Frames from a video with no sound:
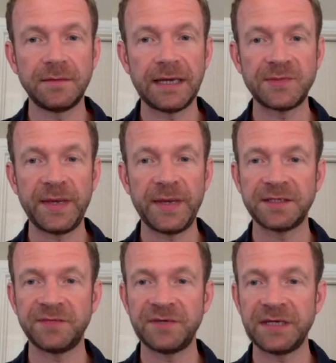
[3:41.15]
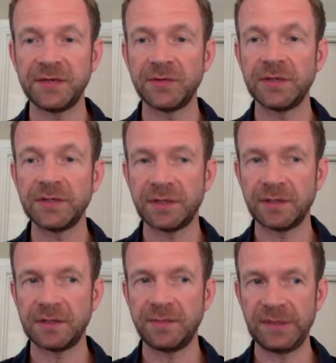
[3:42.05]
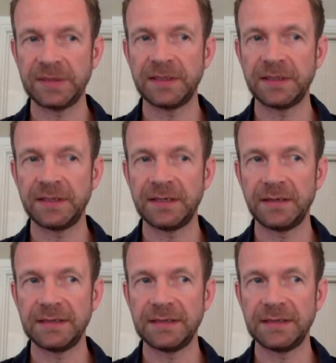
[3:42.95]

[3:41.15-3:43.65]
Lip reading: aspects of video that start to build a